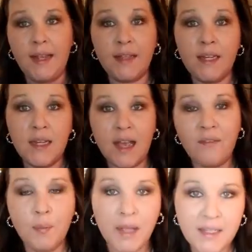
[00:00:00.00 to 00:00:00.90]
They did have
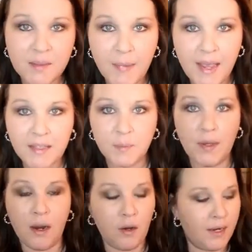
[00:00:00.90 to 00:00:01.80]
placemats,
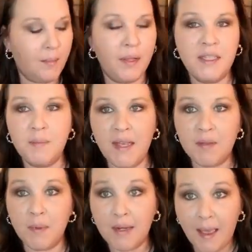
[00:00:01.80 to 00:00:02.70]
but or not placemats,
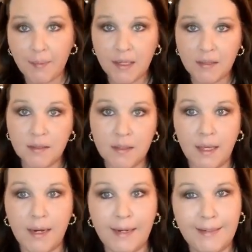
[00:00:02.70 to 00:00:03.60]
but napkins,
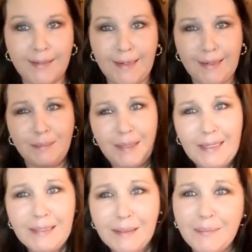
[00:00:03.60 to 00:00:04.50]
and I didn't end up getting them.